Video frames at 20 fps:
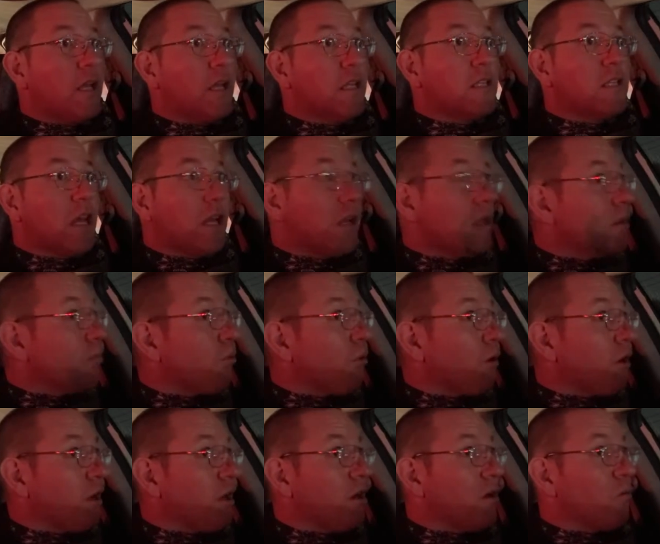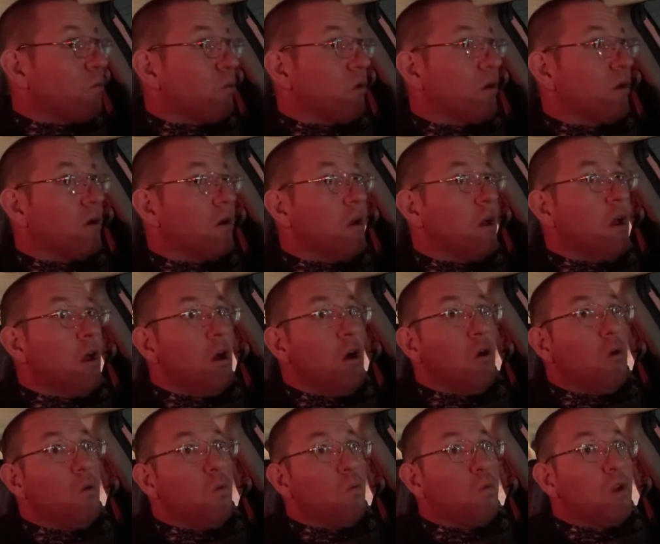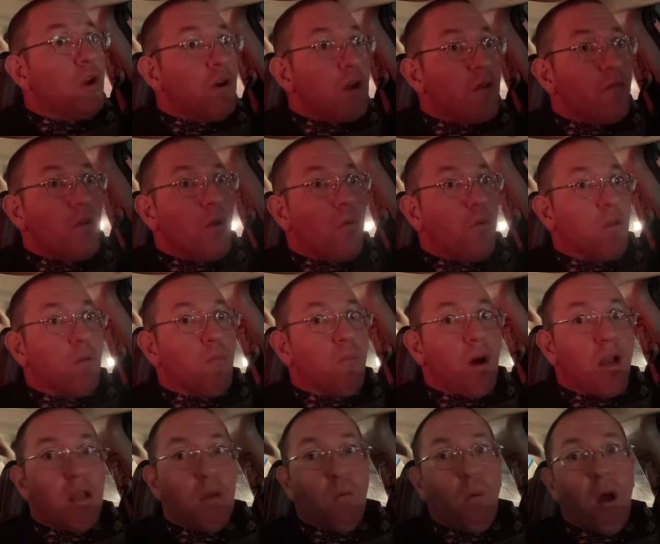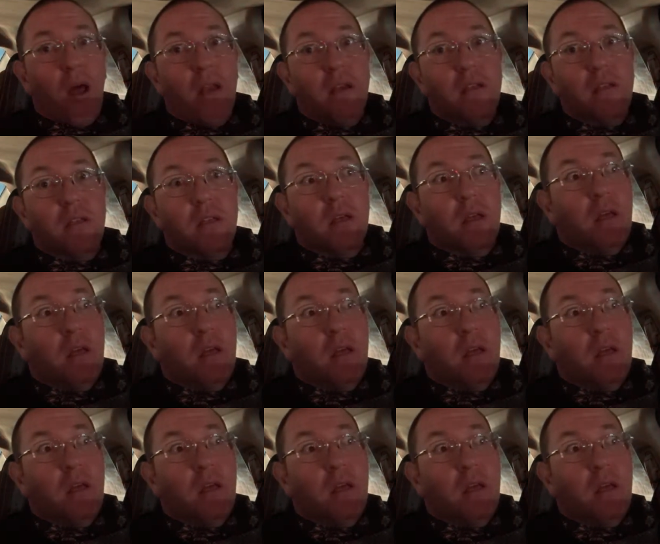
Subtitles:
it's getting to the point here where we don't even know where the money went.